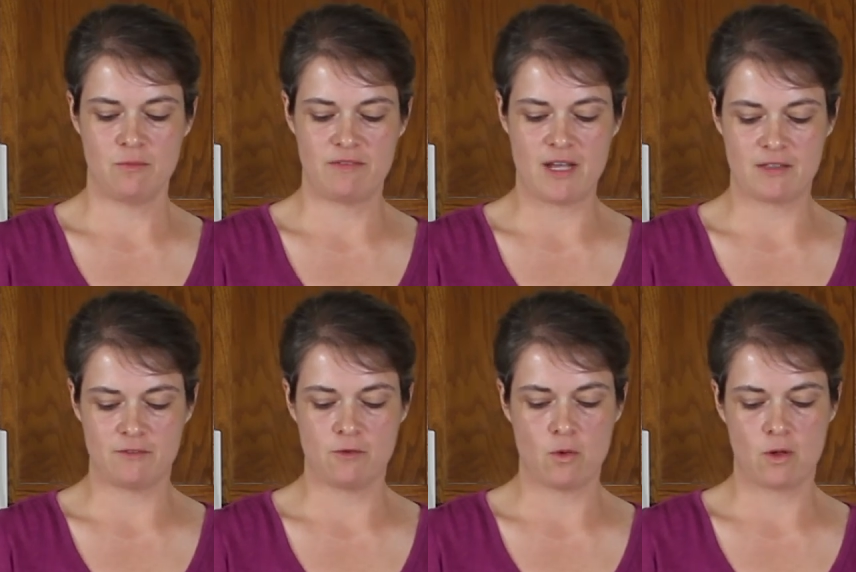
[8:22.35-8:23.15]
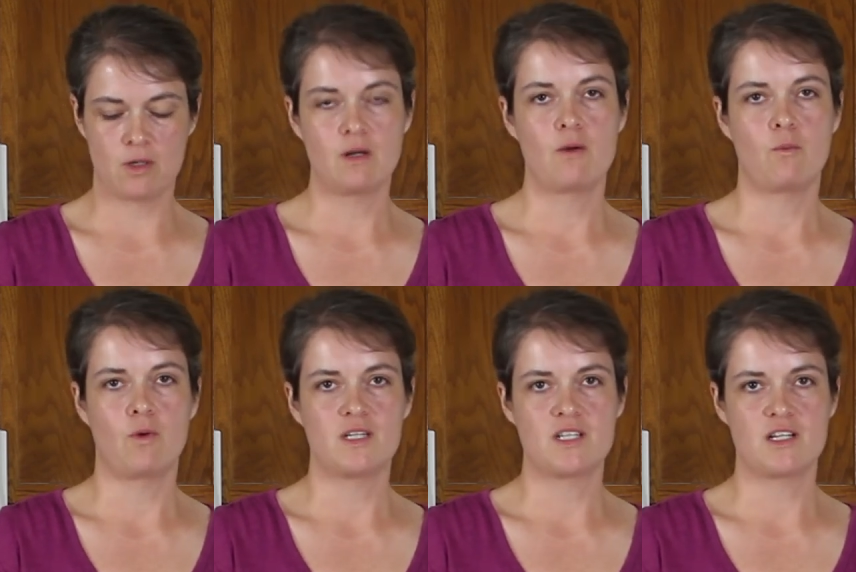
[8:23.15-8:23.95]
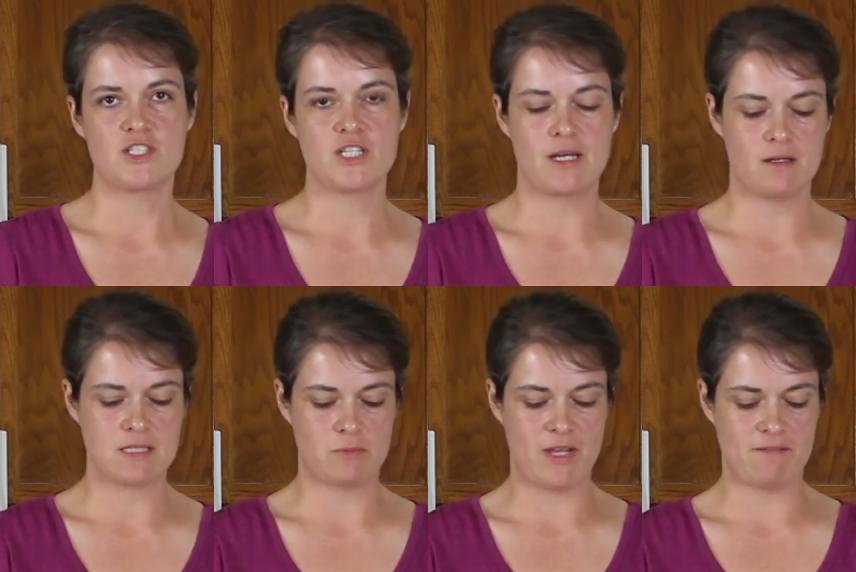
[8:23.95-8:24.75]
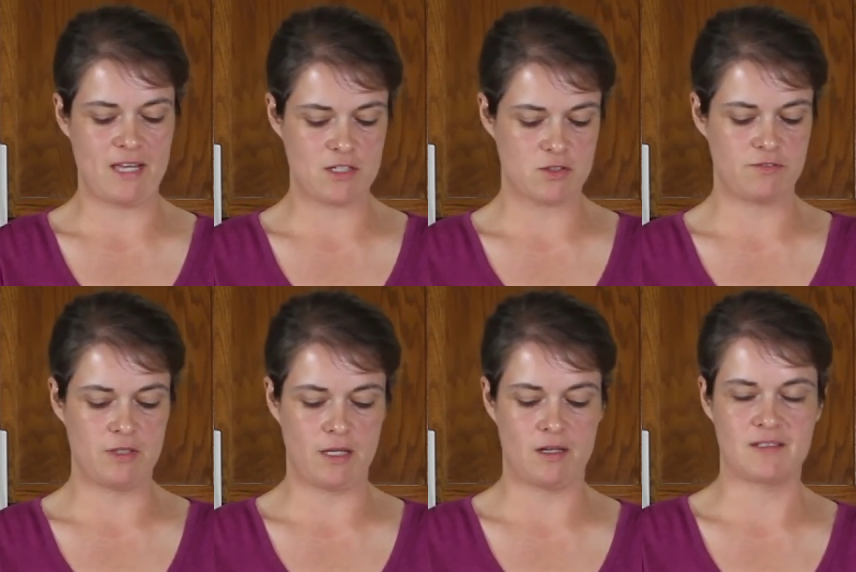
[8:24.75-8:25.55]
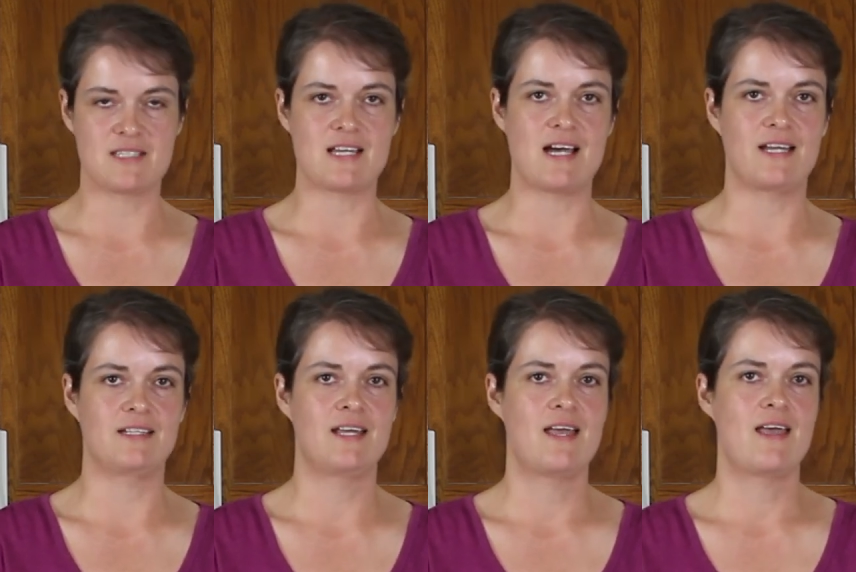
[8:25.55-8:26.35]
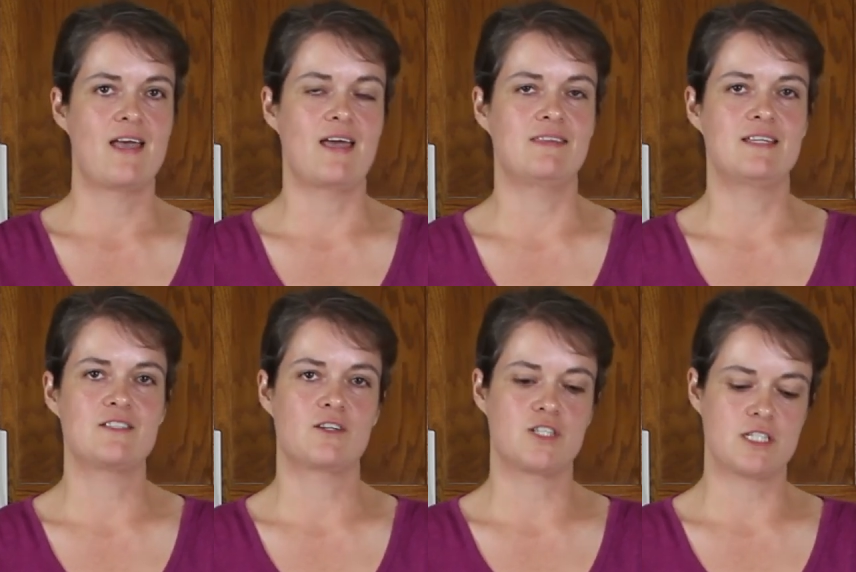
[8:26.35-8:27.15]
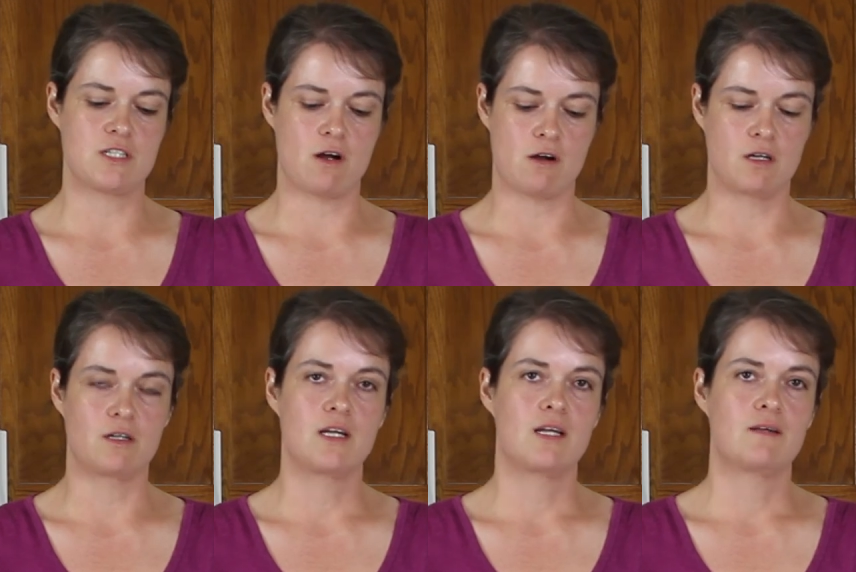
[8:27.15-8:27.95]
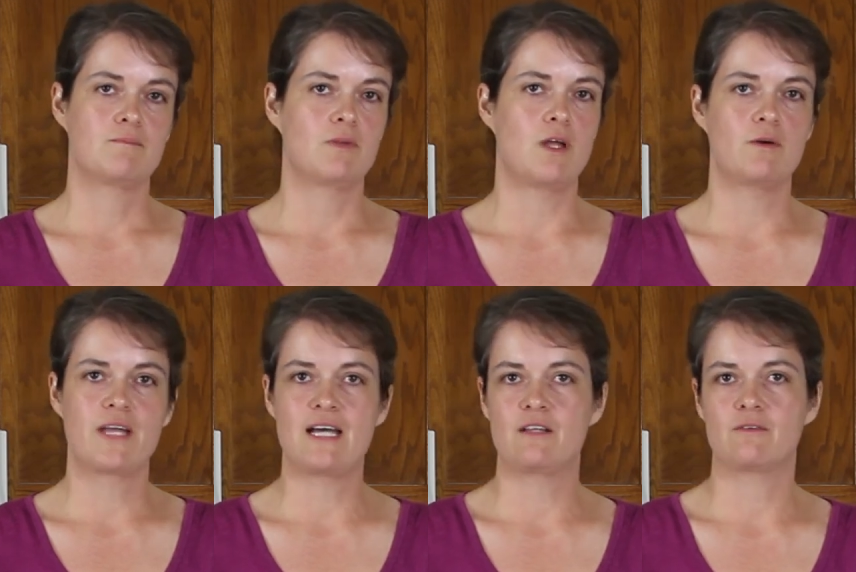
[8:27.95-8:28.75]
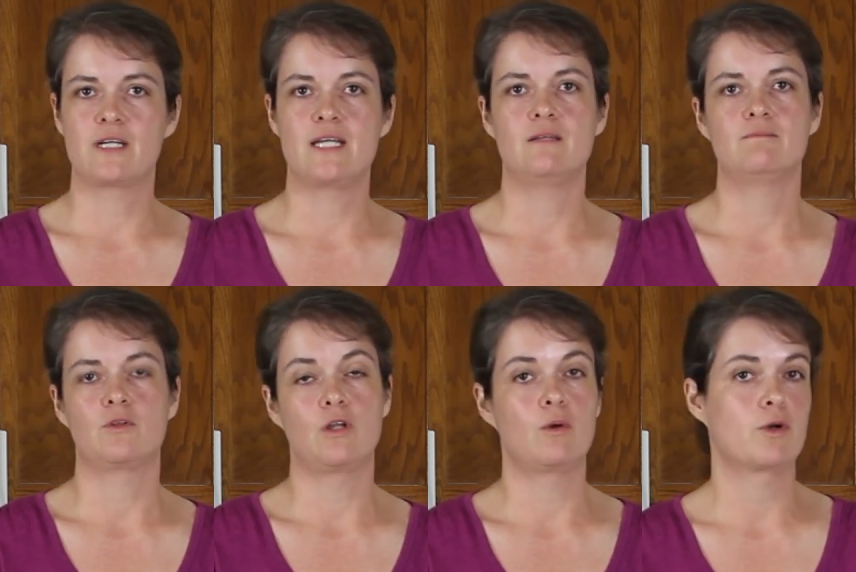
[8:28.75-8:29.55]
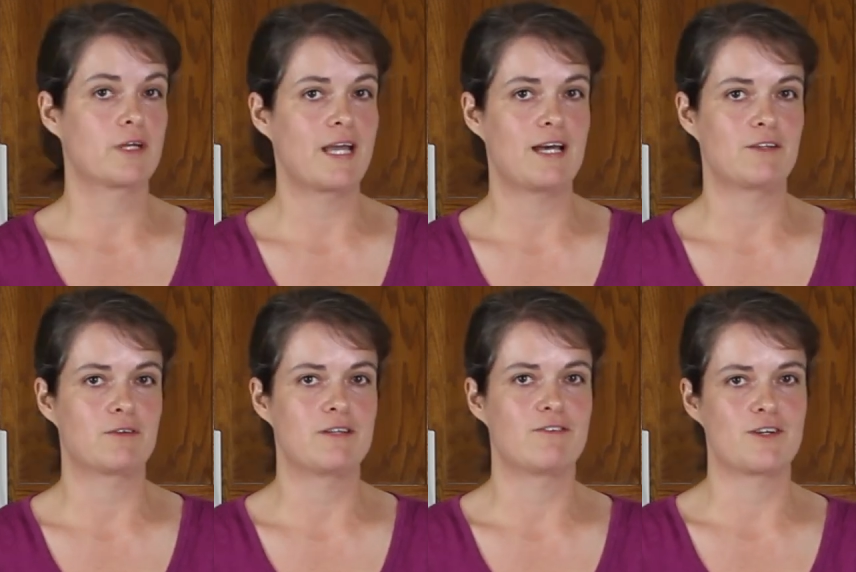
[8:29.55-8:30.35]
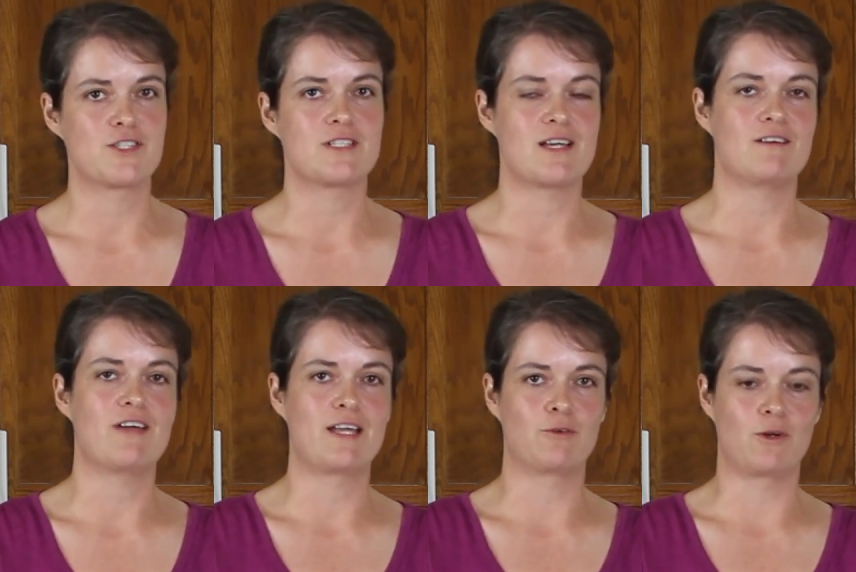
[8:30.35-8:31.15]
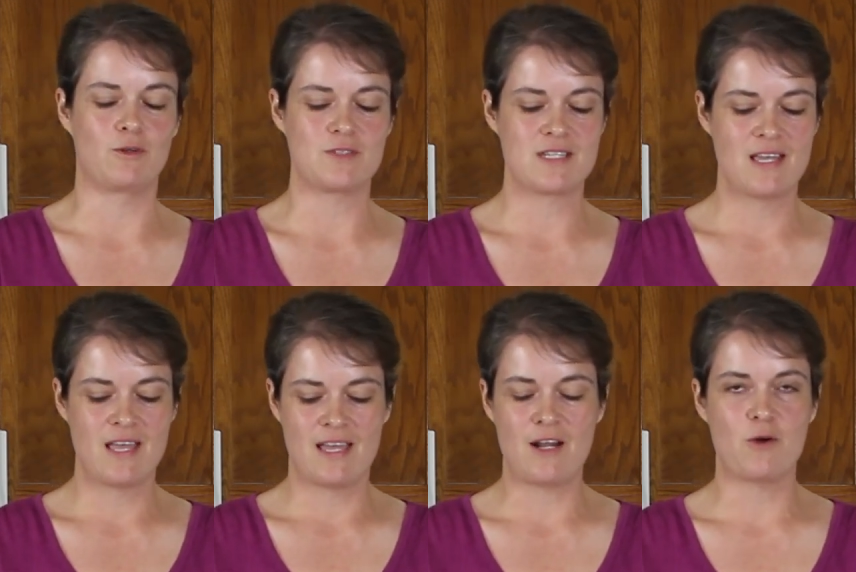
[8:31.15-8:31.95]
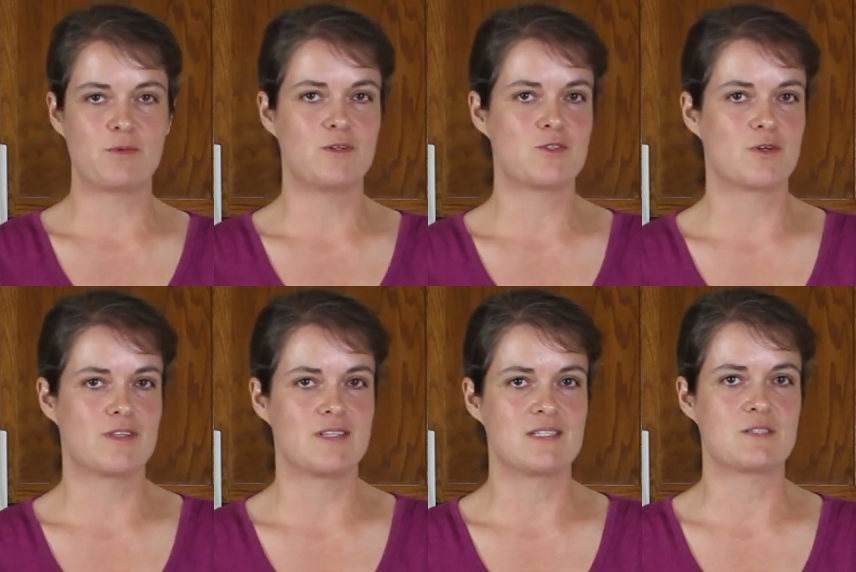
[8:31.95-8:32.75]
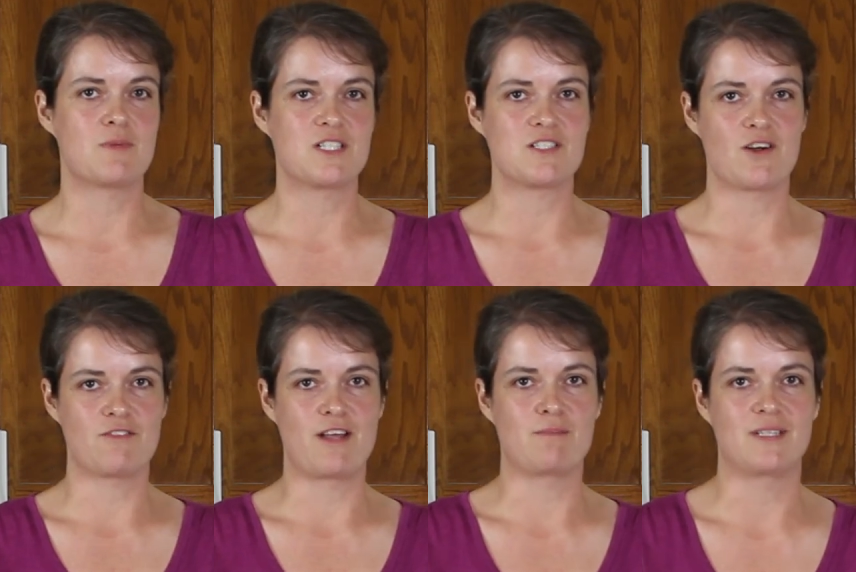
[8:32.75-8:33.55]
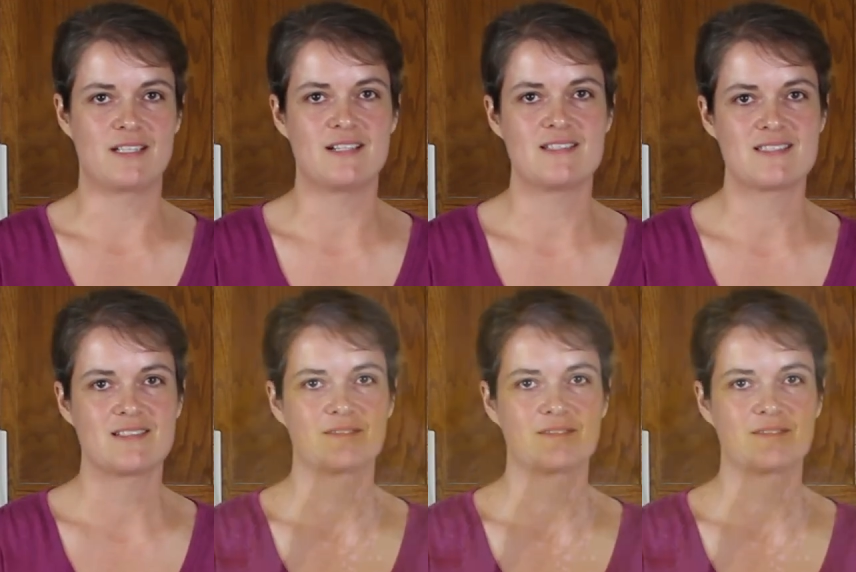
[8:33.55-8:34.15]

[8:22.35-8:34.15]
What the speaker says: We've got the 4 wonton shells and we have the extra filling on the side. And these are just our low calorie, lower calorie version of egg rolls. And I hope you enjoy these as much as our family does.